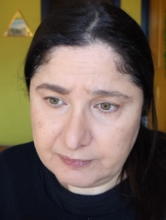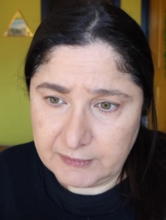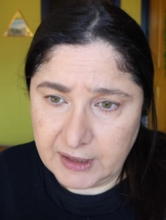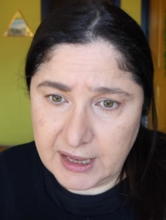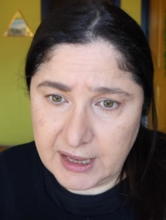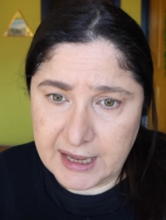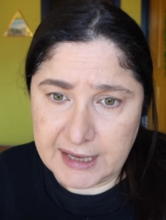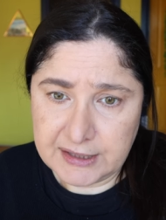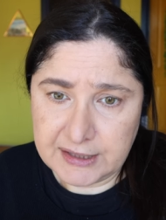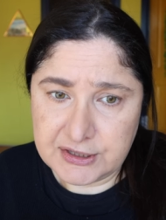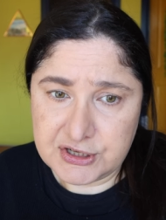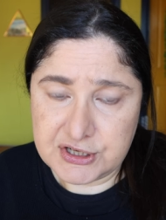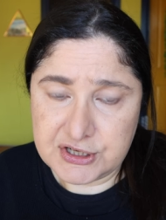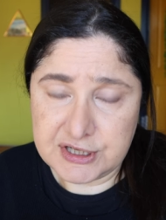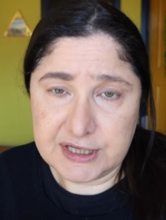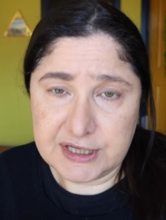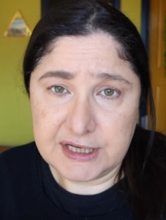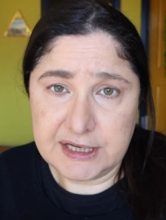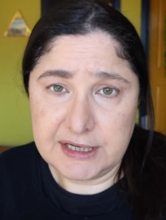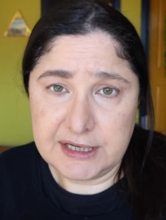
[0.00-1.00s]
And
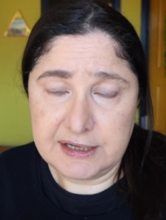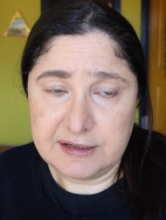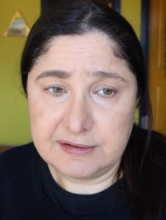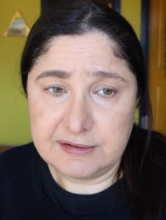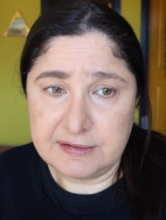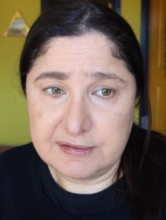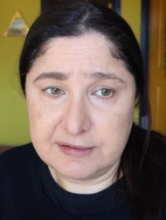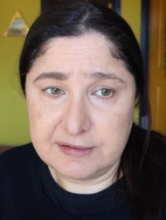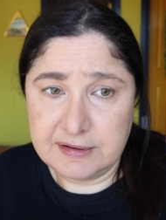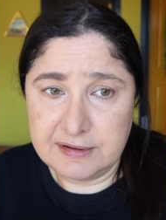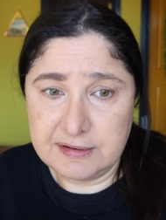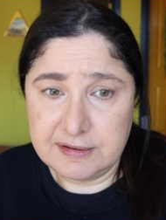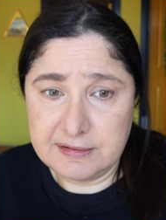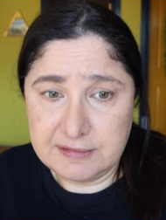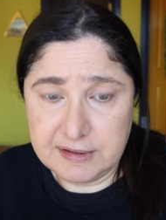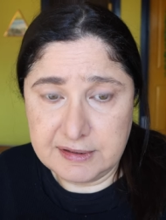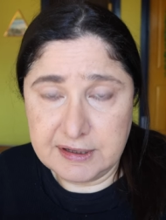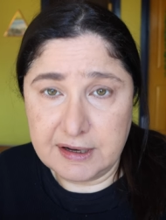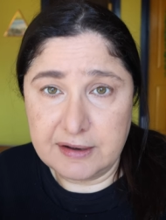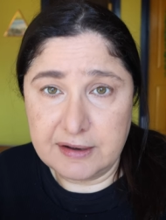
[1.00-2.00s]
she,
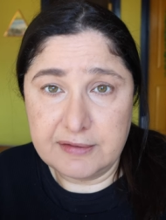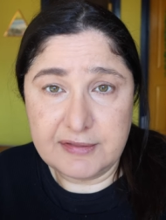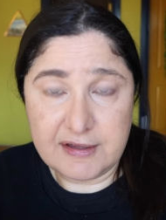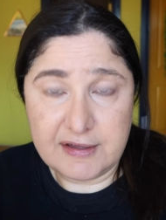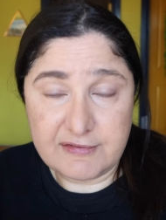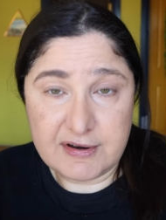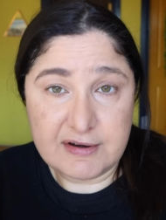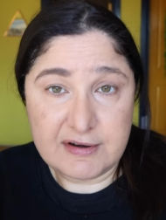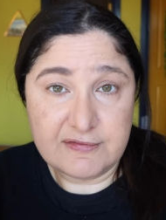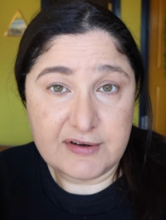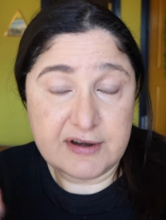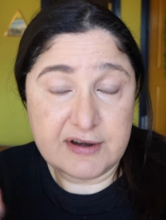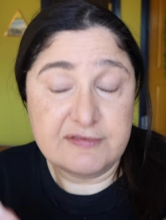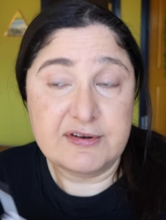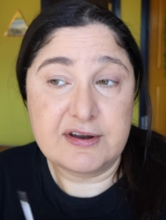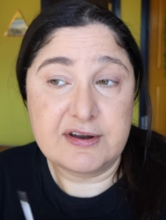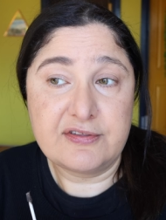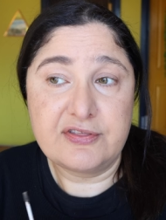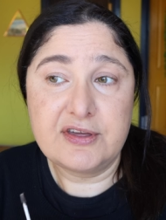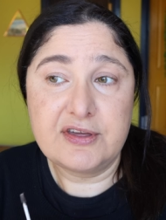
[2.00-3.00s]
you know, they're very, very,
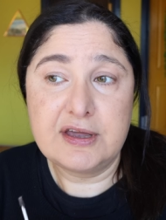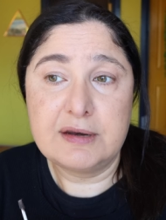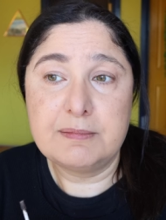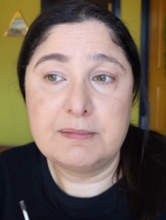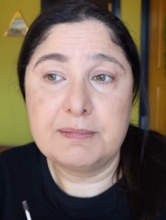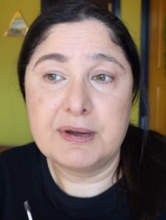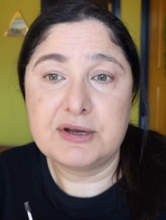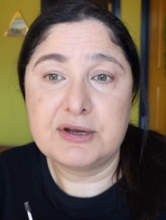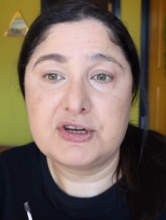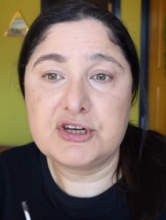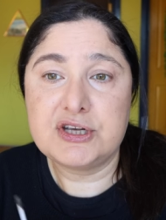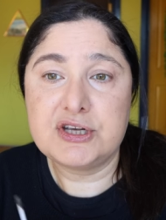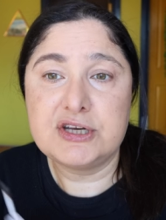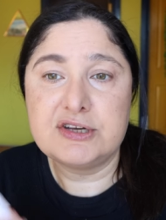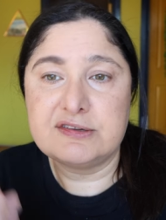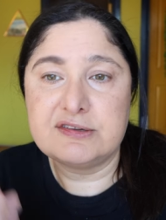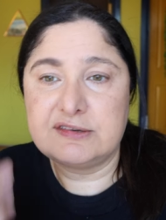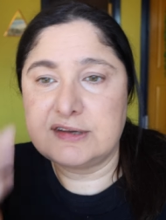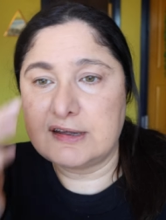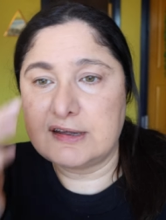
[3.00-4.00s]
very thin, but she
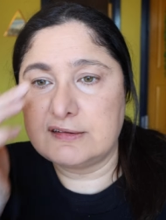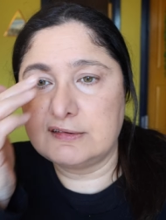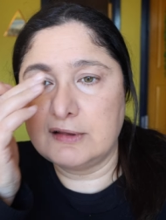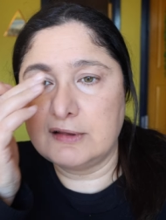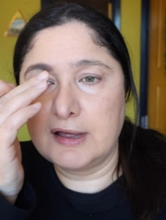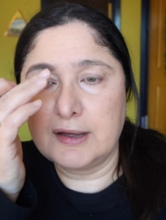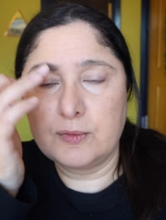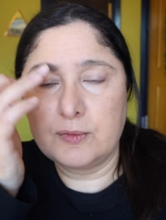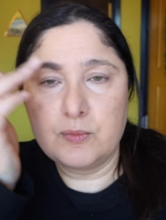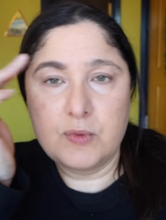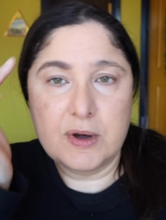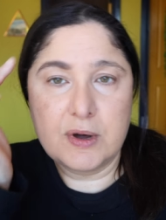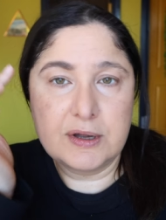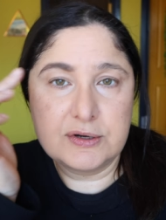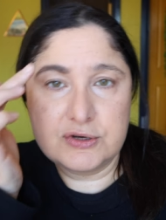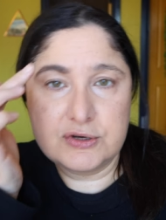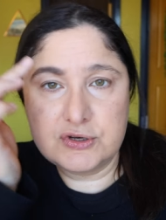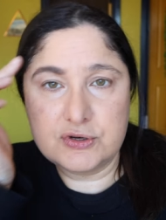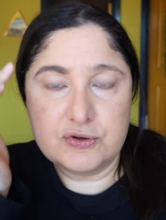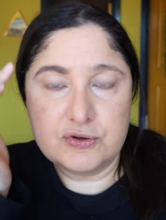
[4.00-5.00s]
just does like
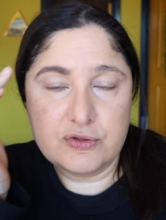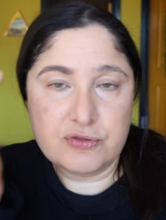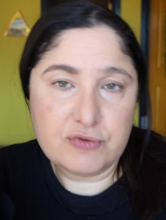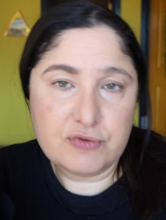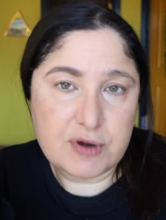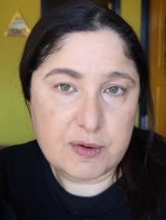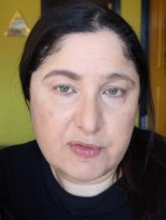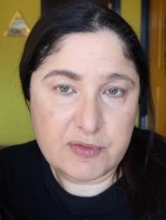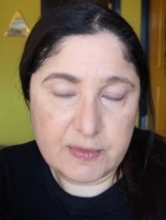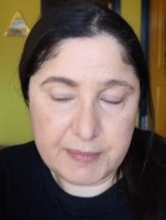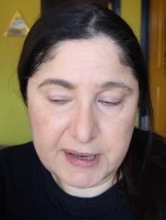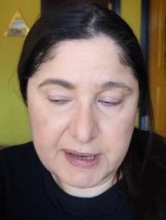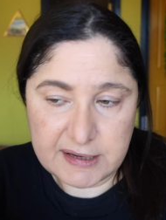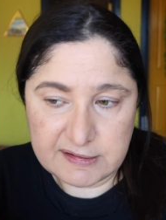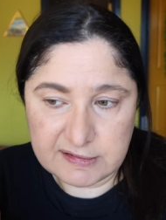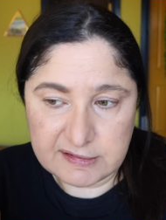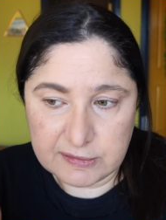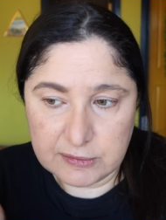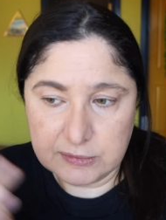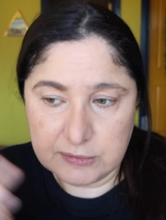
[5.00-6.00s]
one, two, three with a
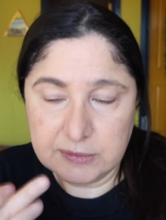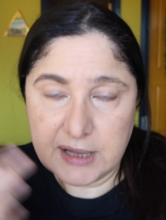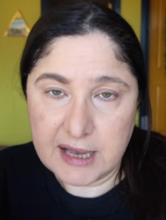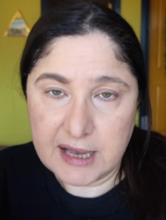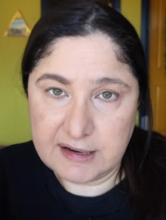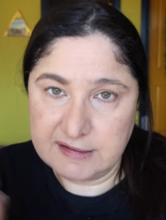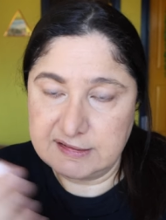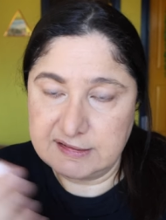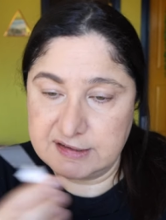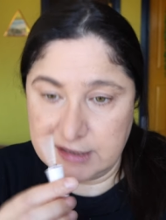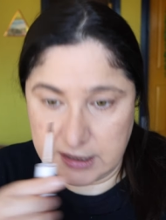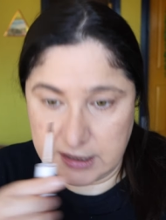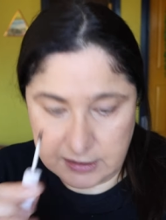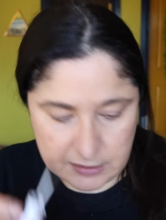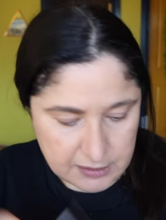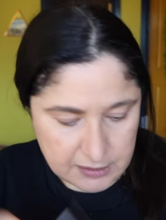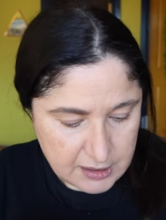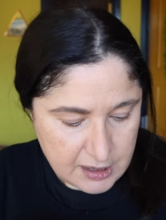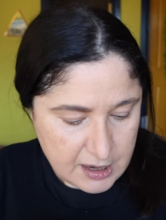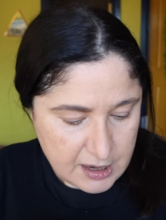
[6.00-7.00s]
pencil and it's
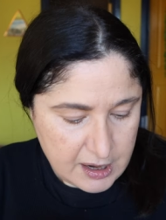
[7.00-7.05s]
done.